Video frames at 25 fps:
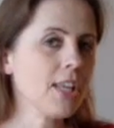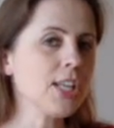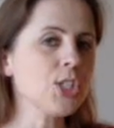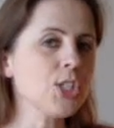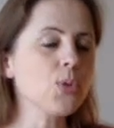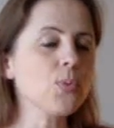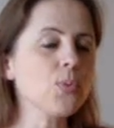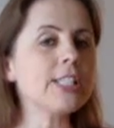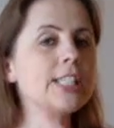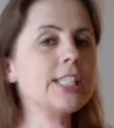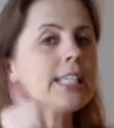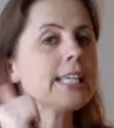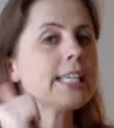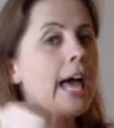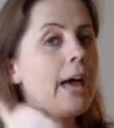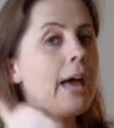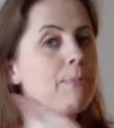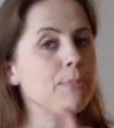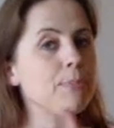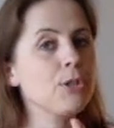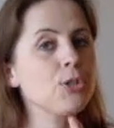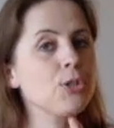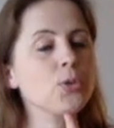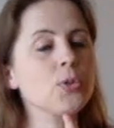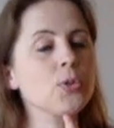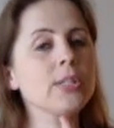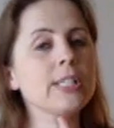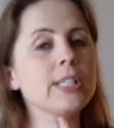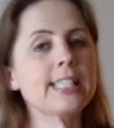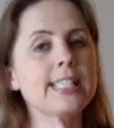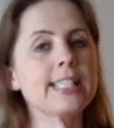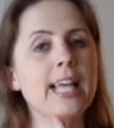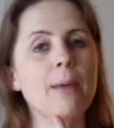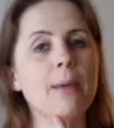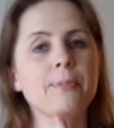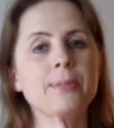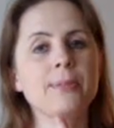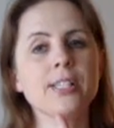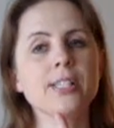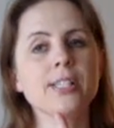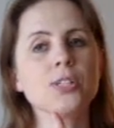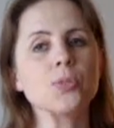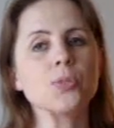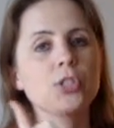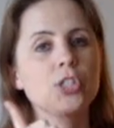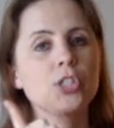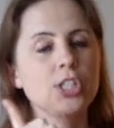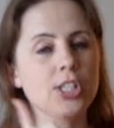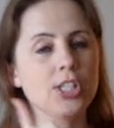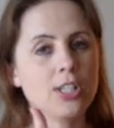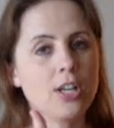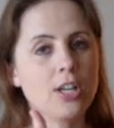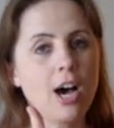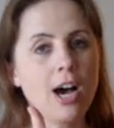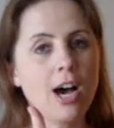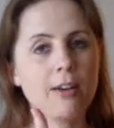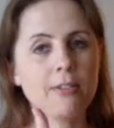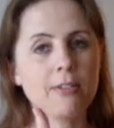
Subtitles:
So once again, mutual acceptance, which is